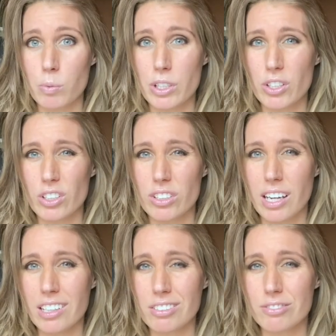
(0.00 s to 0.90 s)
could
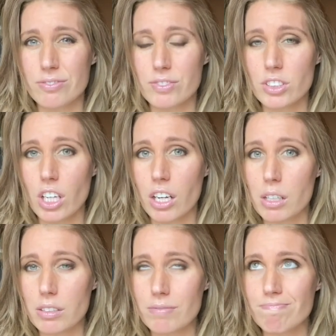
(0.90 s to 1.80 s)
kind of talk
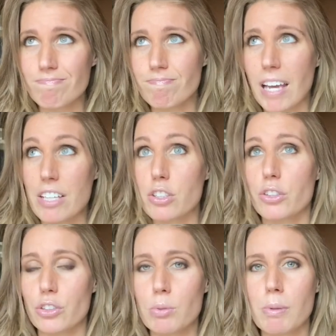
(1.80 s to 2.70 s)
as a
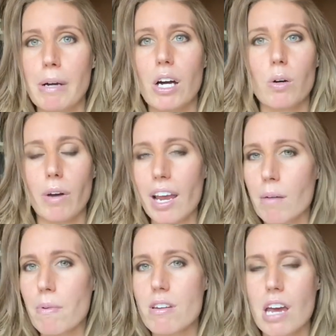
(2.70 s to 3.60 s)
group about what
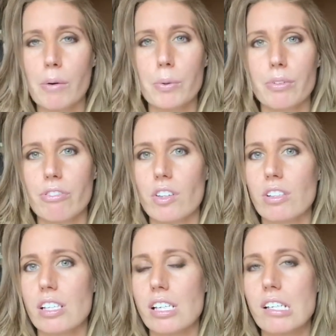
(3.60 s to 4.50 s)
happened, how we were
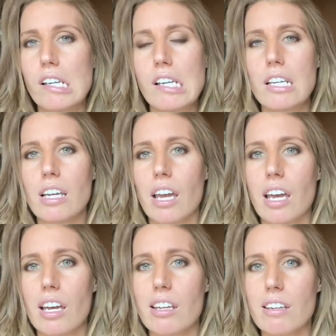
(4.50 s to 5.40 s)
feeling,
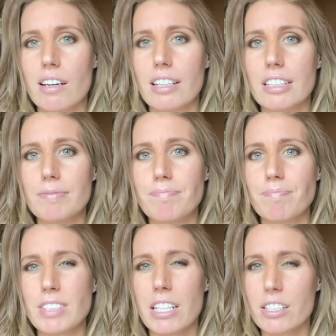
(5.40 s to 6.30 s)
and um,
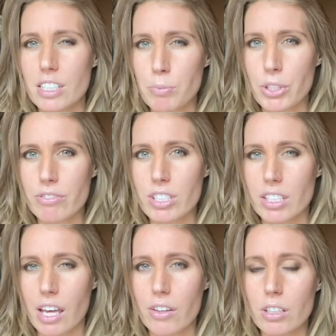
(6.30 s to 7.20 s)
kind of debrief
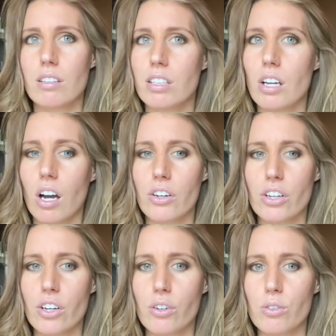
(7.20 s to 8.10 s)
together. The
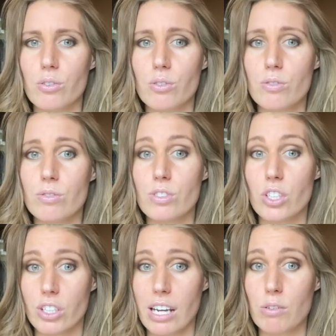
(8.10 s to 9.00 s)
audio
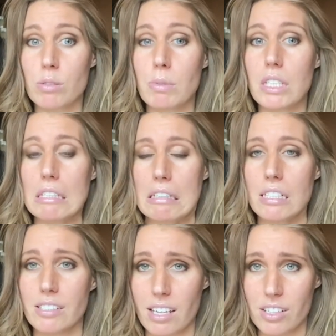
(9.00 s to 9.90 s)
turned out to be a
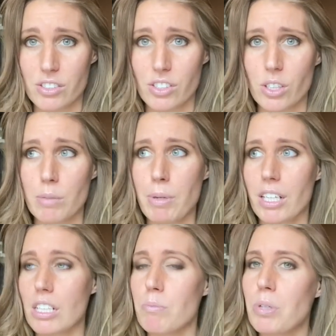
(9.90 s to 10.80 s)
disaster. It picked
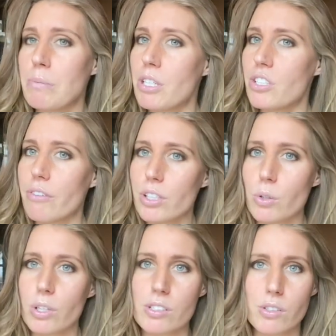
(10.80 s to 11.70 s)
up pretty much every
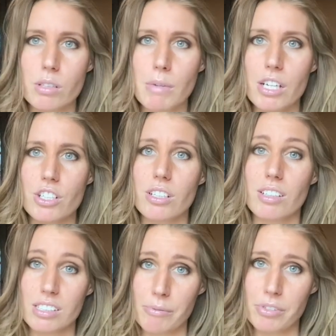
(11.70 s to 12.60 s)
noise you can imagine
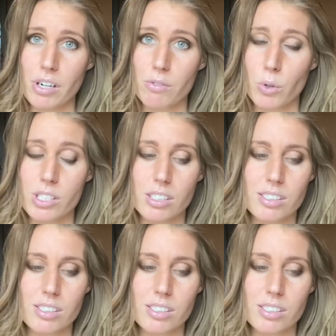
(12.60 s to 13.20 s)
except for our voices.